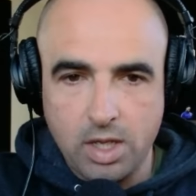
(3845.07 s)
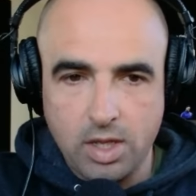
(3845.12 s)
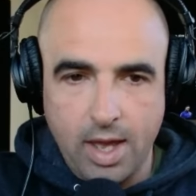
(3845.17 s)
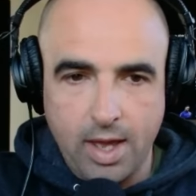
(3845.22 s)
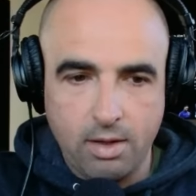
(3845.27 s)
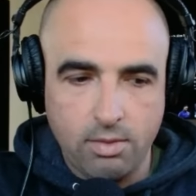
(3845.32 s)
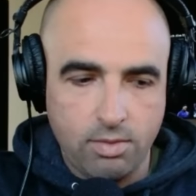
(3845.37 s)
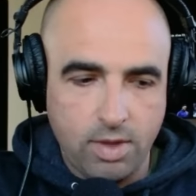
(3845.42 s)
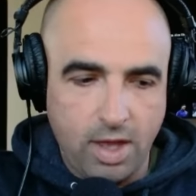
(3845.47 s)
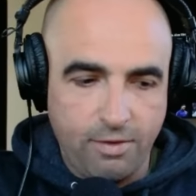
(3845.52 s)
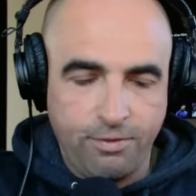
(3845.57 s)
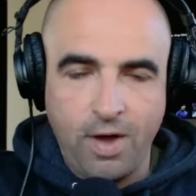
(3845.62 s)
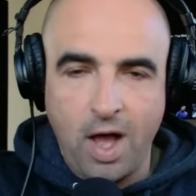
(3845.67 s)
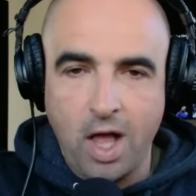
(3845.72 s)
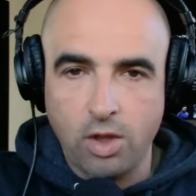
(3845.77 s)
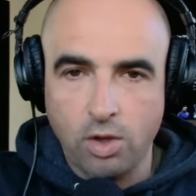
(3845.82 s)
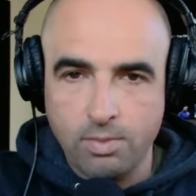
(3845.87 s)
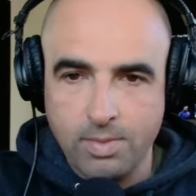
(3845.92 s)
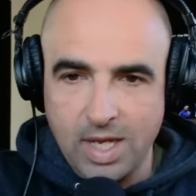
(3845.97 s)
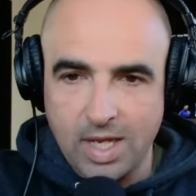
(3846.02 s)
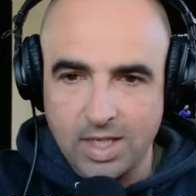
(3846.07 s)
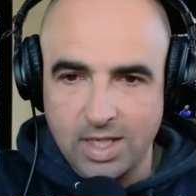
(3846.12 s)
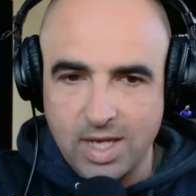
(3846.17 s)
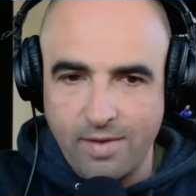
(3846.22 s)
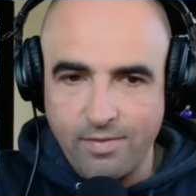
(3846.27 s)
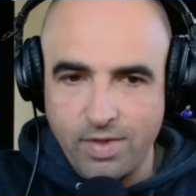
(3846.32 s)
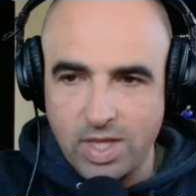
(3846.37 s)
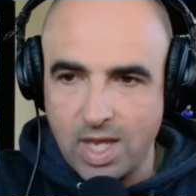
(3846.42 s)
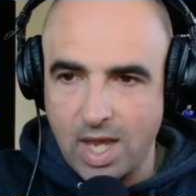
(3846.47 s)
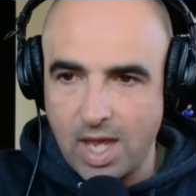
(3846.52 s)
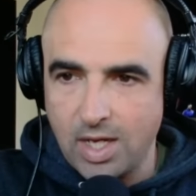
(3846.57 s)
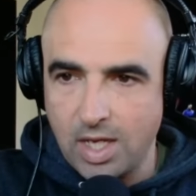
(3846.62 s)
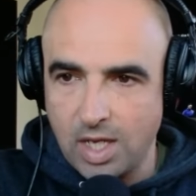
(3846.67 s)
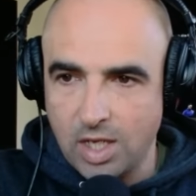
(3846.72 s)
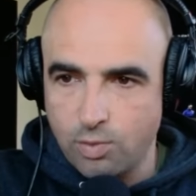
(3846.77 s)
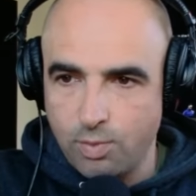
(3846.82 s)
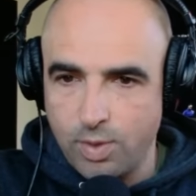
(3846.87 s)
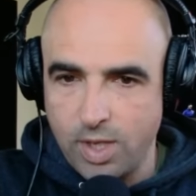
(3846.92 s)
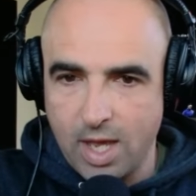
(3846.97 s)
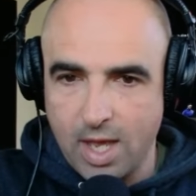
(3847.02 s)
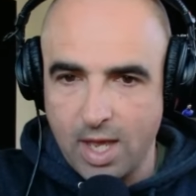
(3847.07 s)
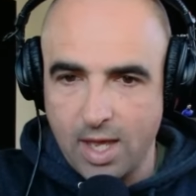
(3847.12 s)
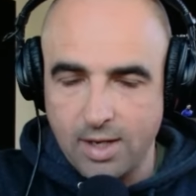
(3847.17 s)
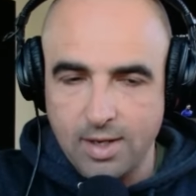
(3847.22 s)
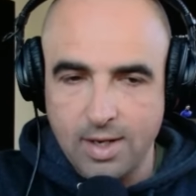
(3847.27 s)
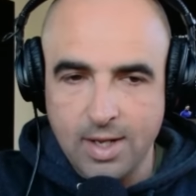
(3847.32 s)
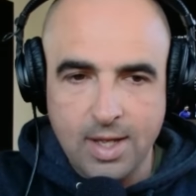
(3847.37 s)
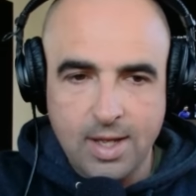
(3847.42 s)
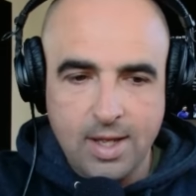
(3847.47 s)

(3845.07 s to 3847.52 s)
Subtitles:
that followed me at 710 ESPN,